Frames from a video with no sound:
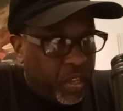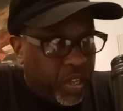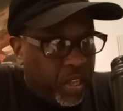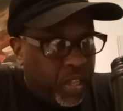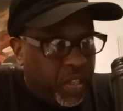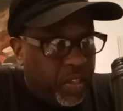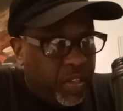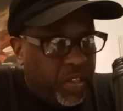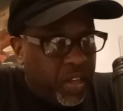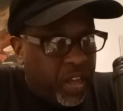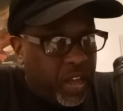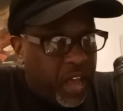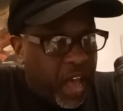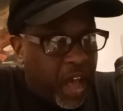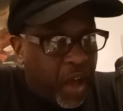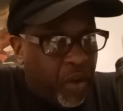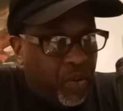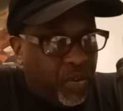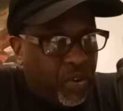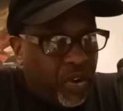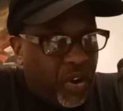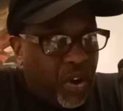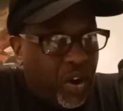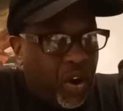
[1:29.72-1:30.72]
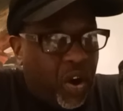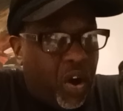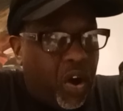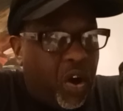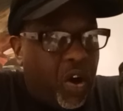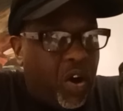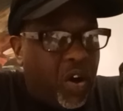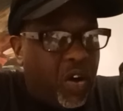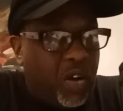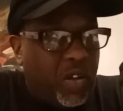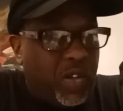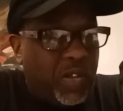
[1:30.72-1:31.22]
the
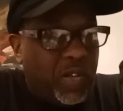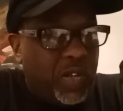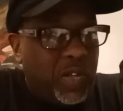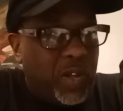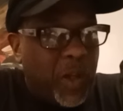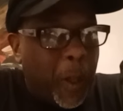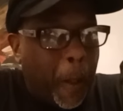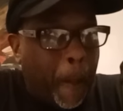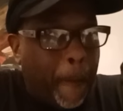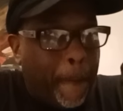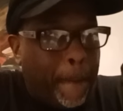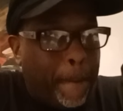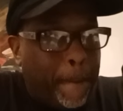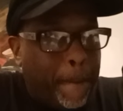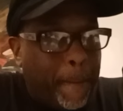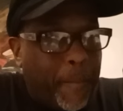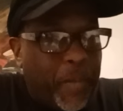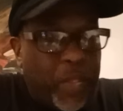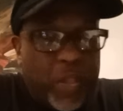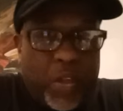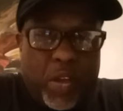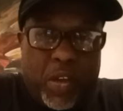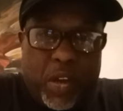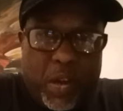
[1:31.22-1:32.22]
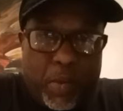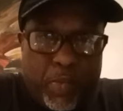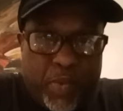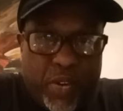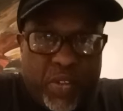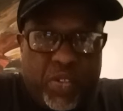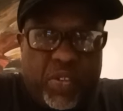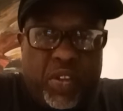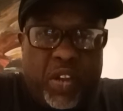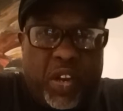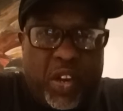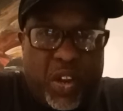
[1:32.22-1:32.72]
alcohol
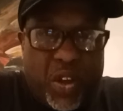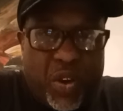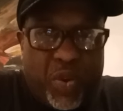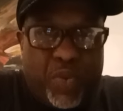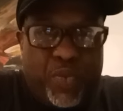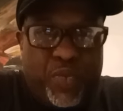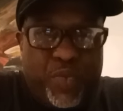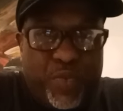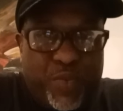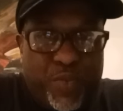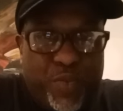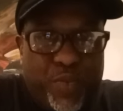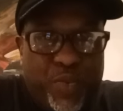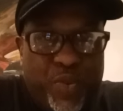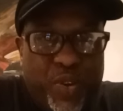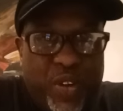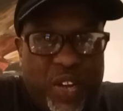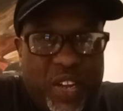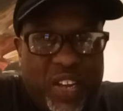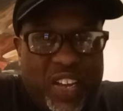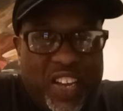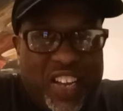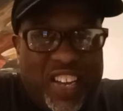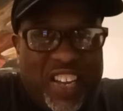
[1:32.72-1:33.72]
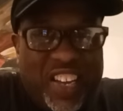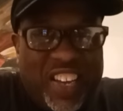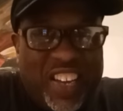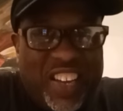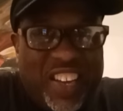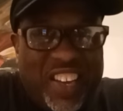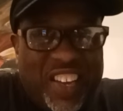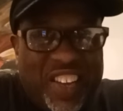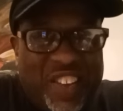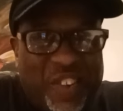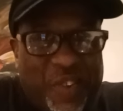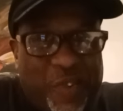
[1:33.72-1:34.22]
cupboards are low. You